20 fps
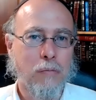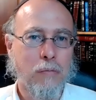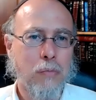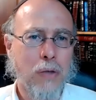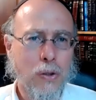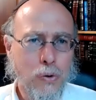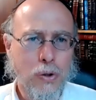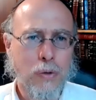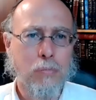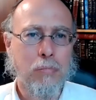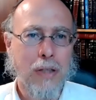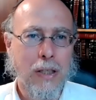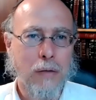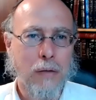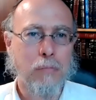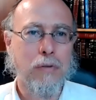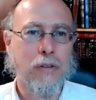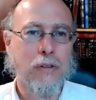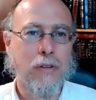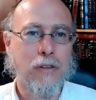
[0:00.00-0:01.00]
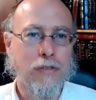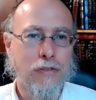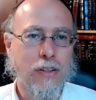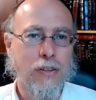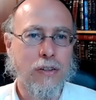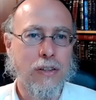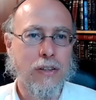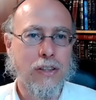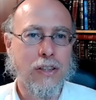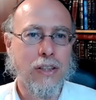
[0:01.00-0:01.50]
most people
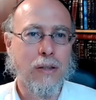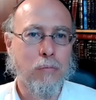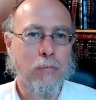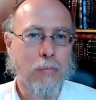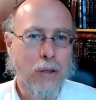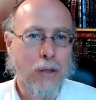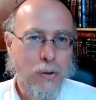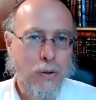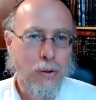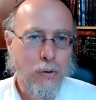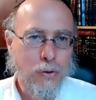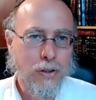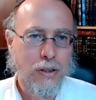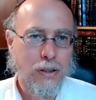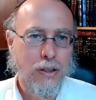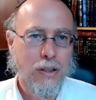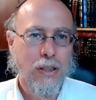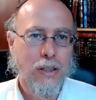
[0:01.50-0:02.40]
feel this the most